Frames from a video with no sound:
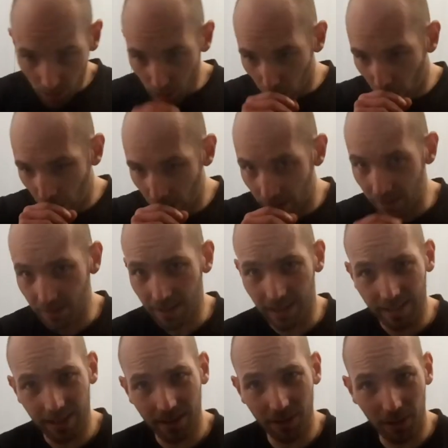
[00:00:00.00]

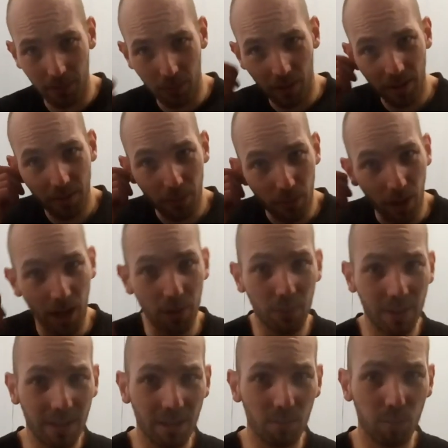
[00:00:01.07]
and I don't want to ride
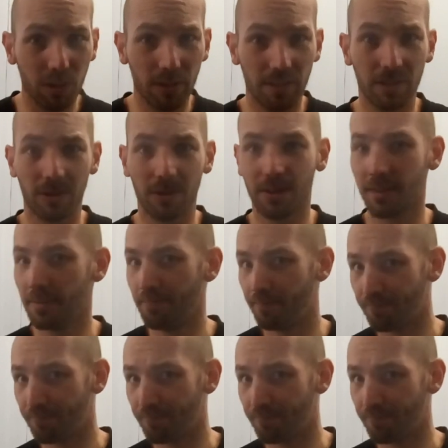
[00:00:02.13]
with earplugs or